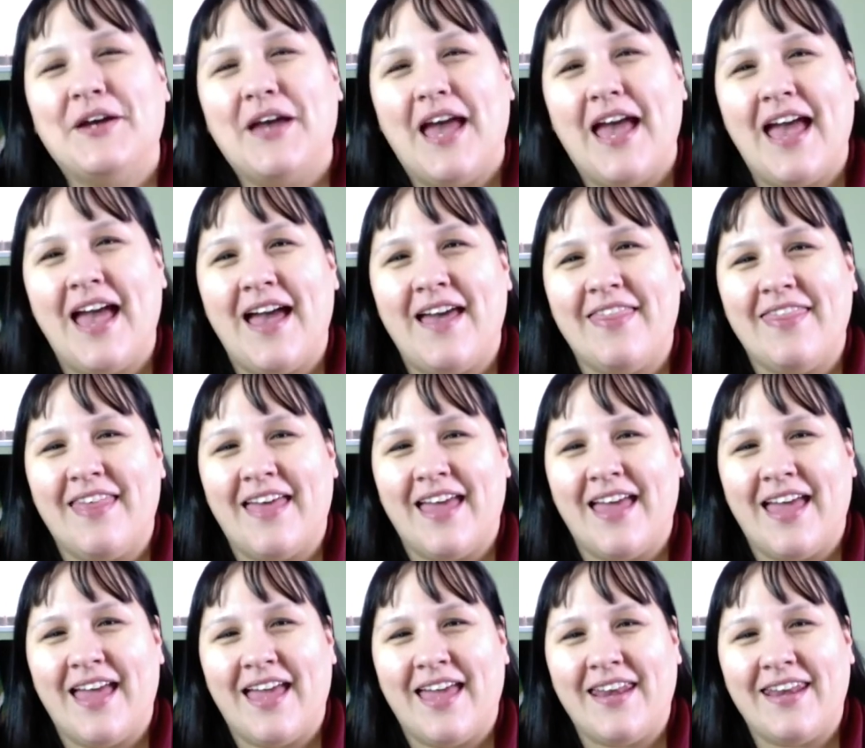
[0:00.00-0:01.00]
And
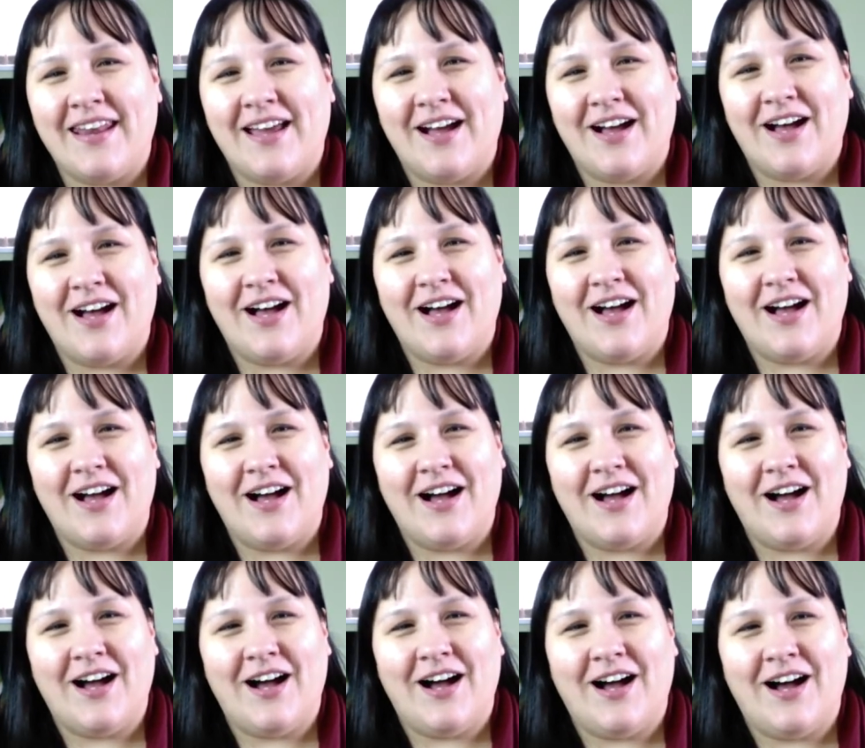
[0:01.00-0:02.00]
then
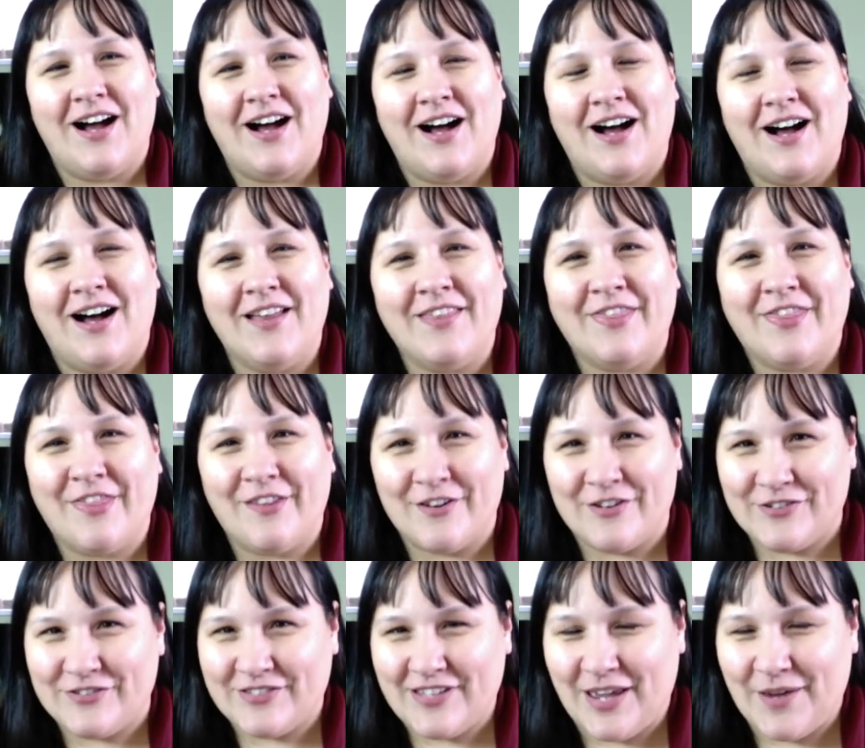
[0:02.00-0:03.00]
on
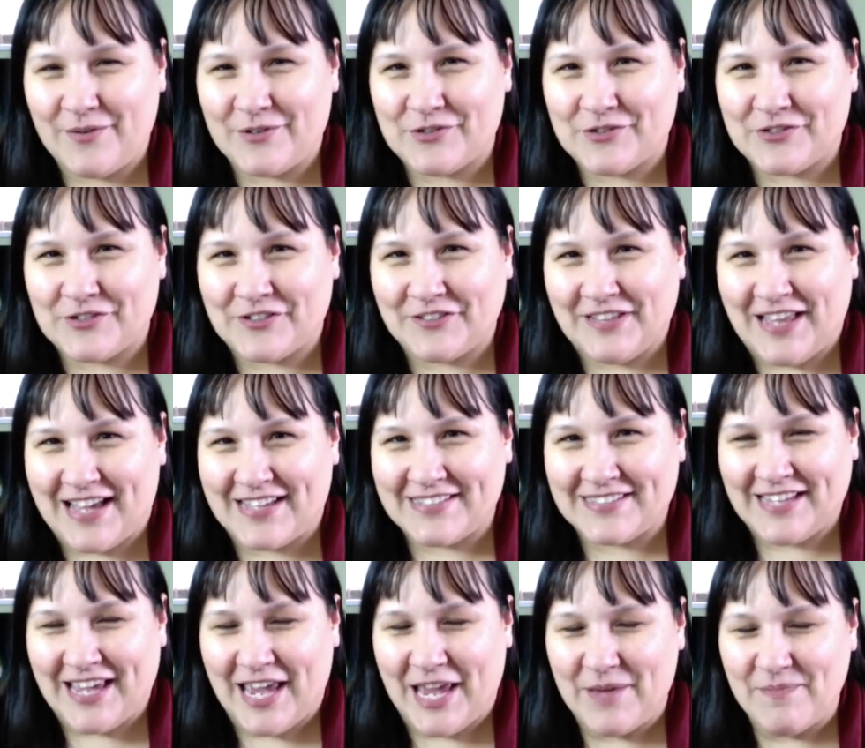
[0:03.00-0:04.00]
Thursday, which was our last
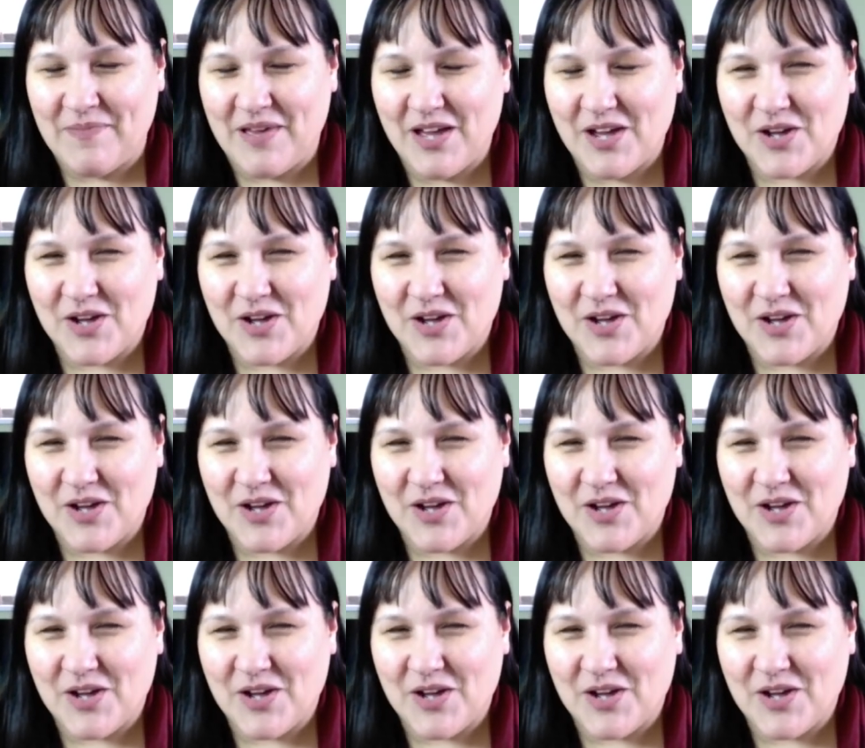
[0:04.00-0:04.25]
game,